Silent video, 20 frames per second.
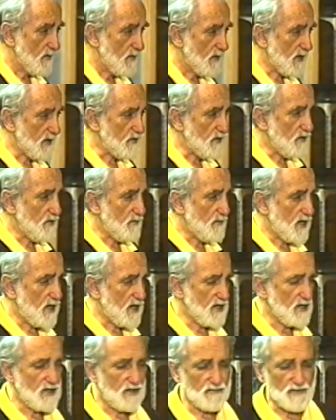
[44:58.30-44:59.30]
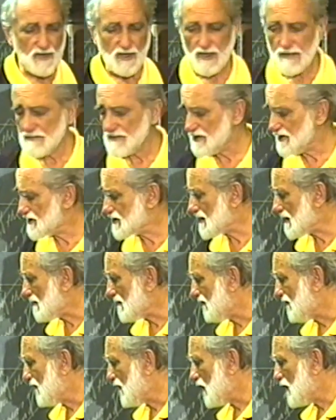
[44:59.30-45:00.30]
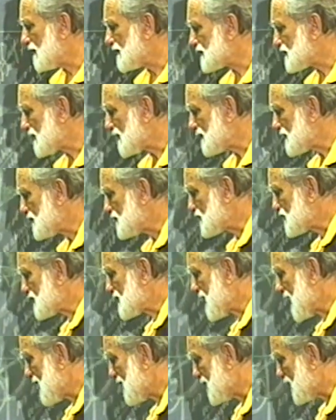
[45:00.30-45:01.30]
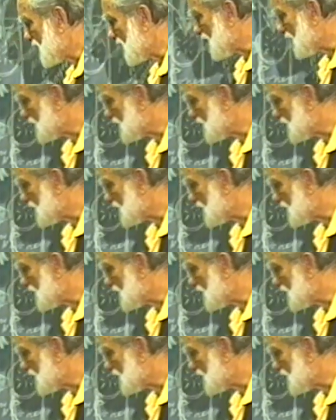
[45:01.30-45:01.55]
that you may have come to some false understanding